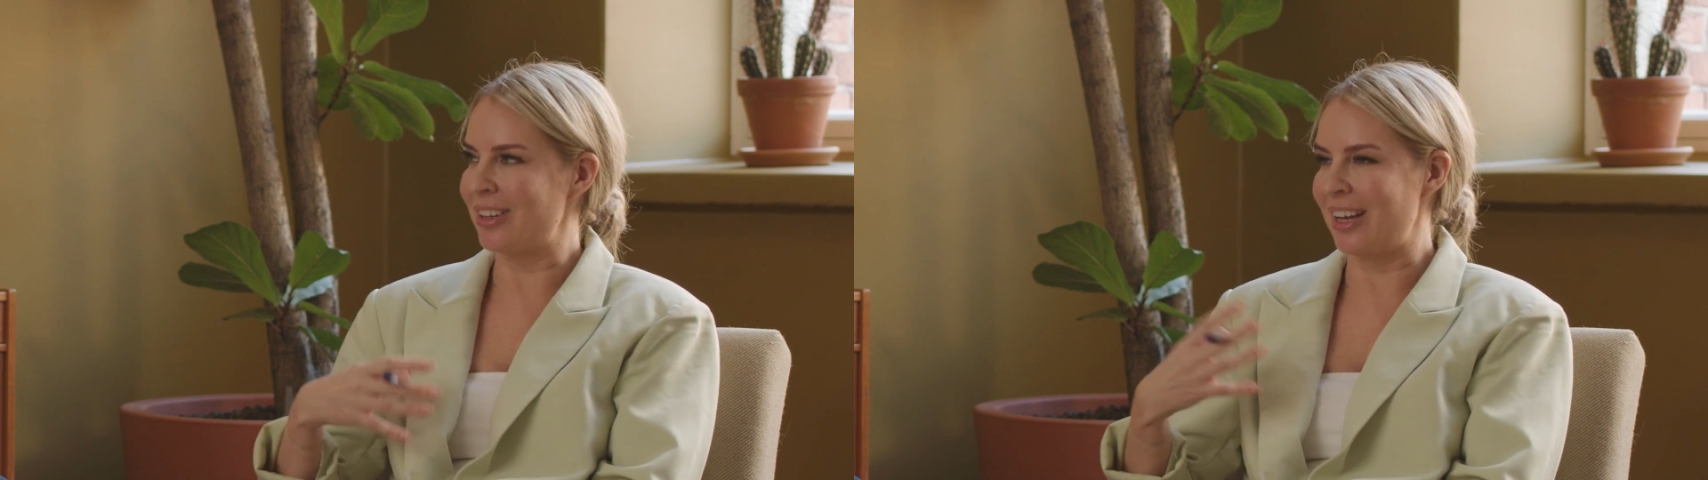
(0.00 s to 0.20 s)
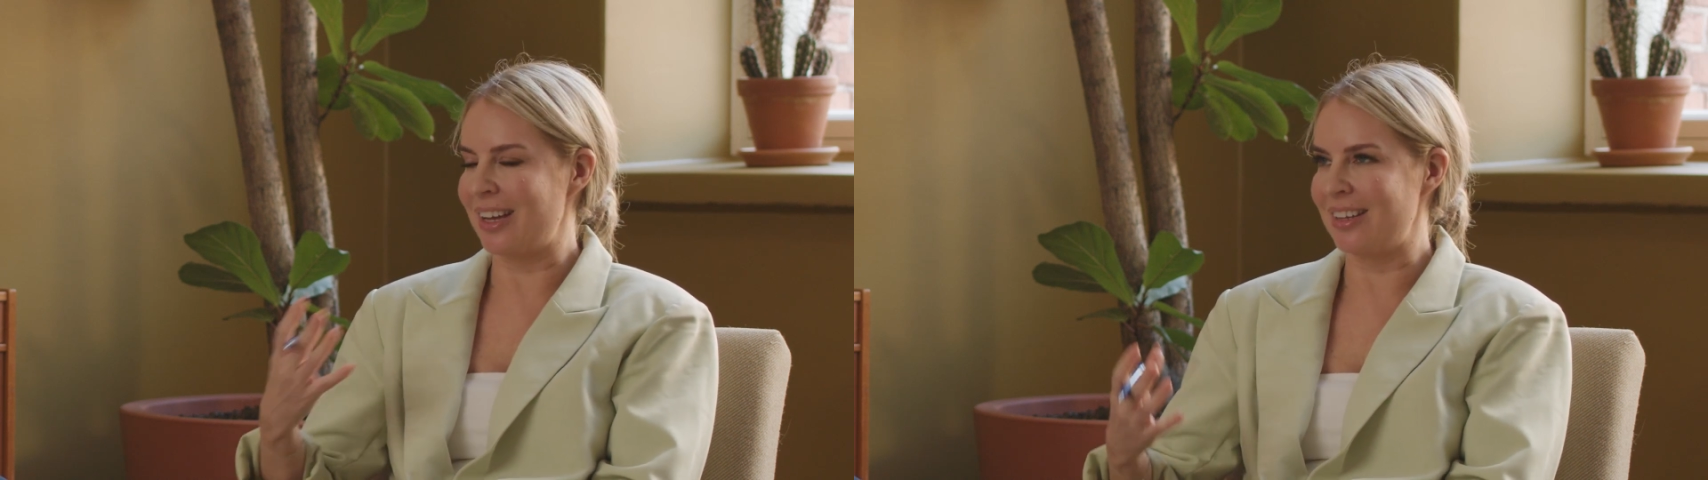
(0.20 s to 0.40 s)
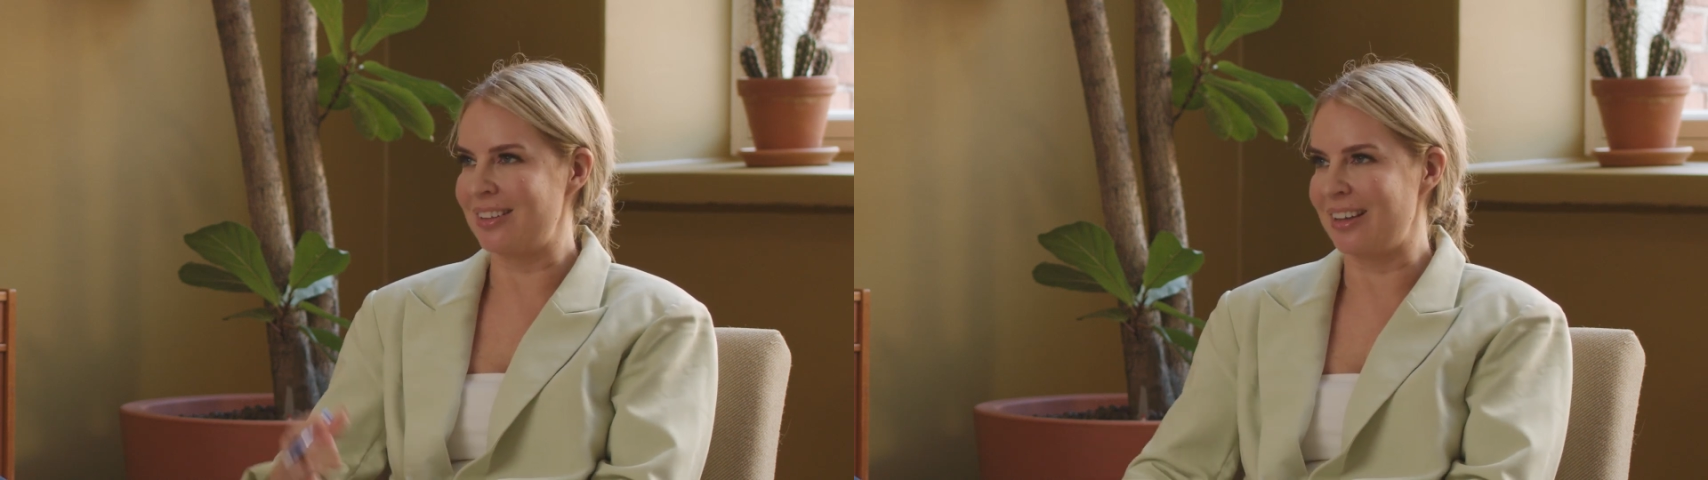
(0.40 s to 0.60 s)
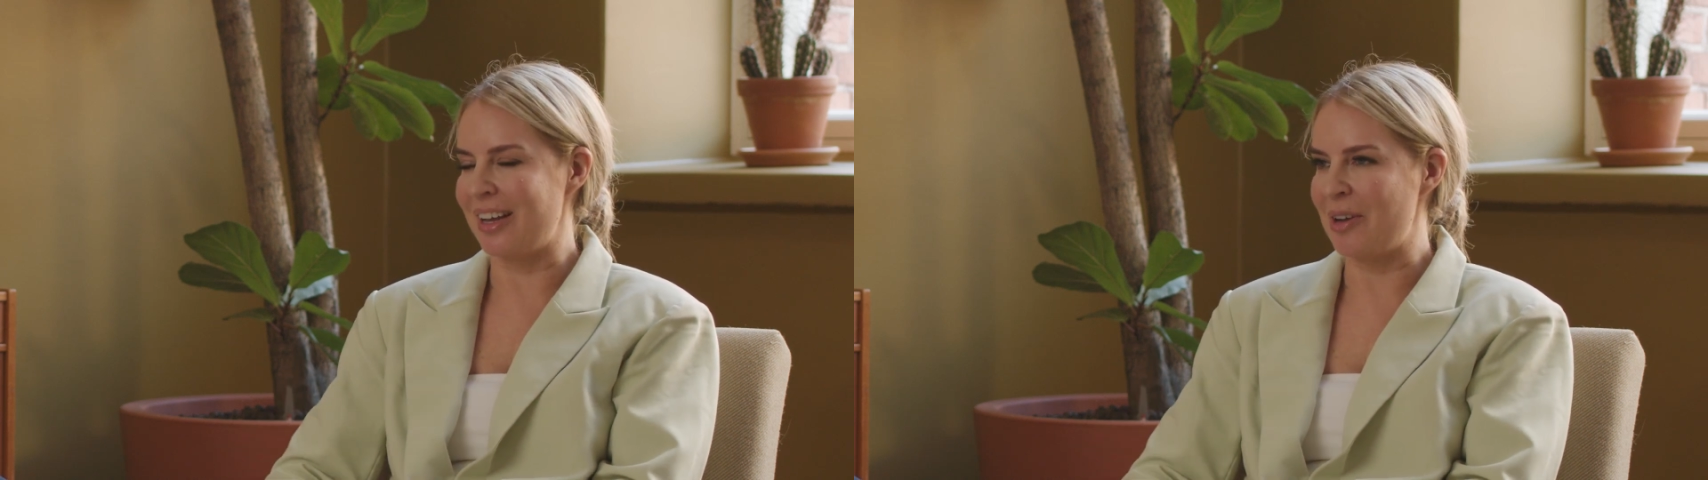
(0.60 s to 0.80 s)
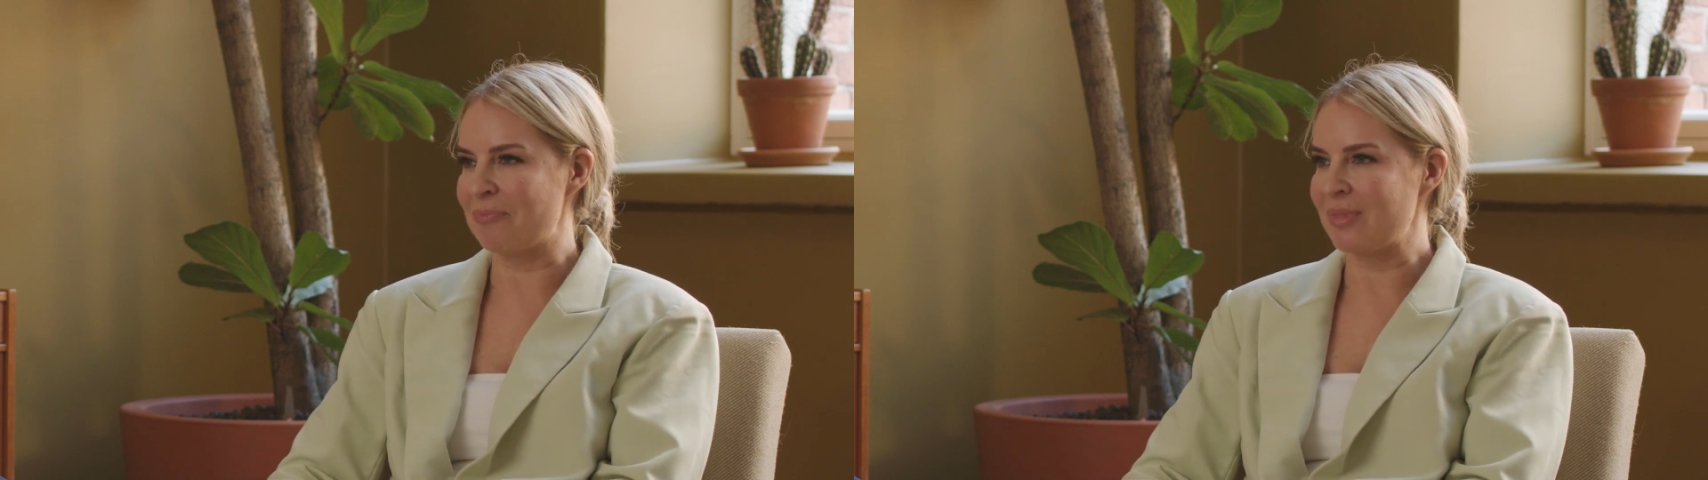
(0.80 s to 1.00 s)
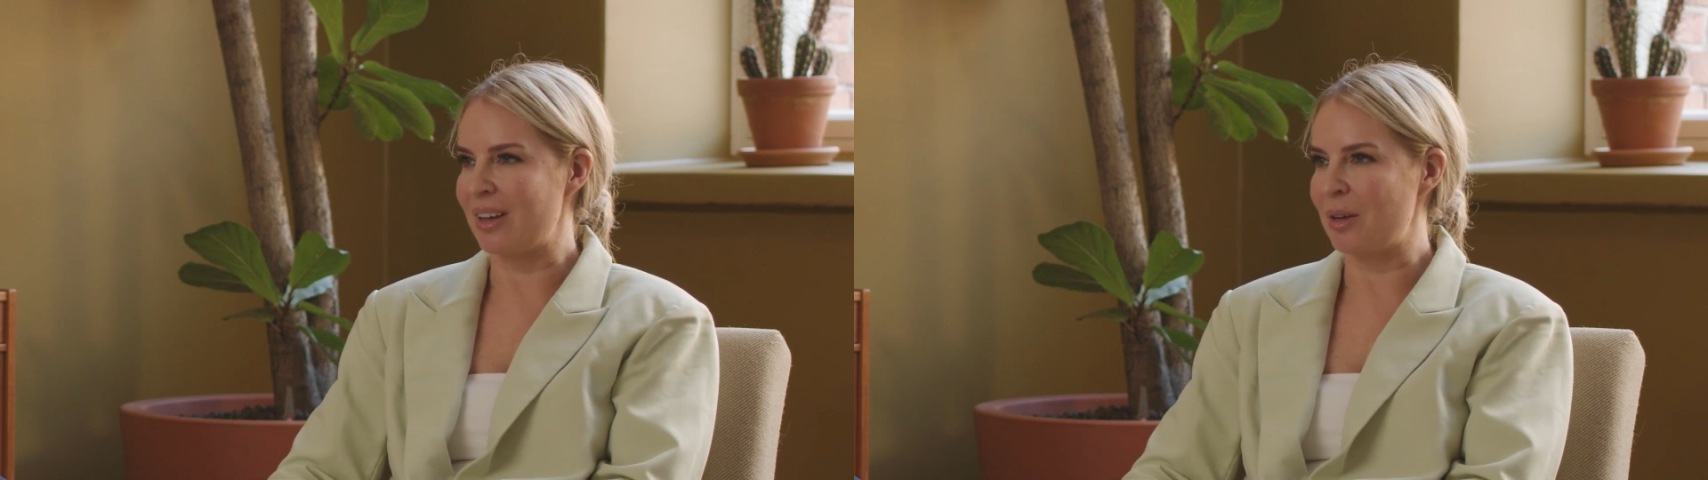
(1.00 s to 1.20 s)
the